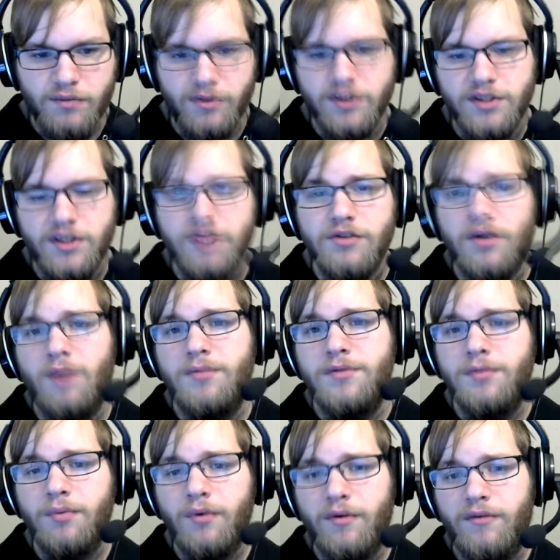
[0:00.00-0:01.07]
once they drop
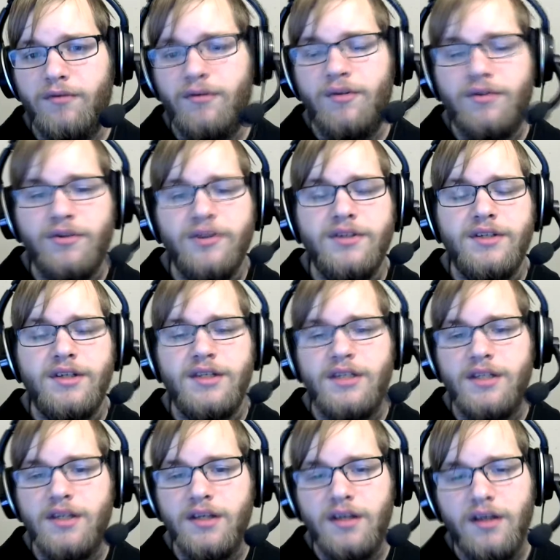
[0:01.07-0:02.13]
support for the
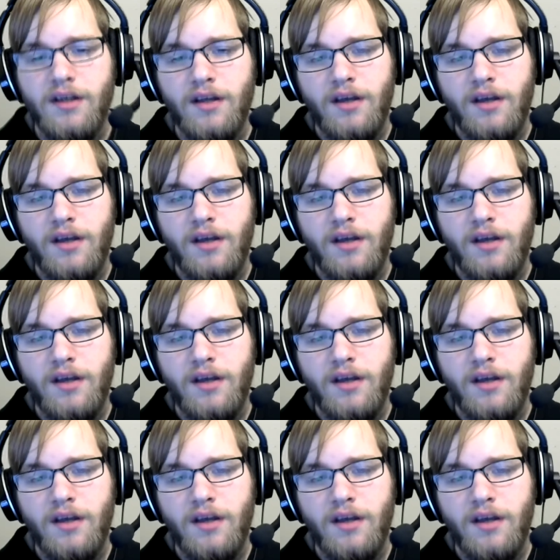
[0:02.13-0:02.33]
360,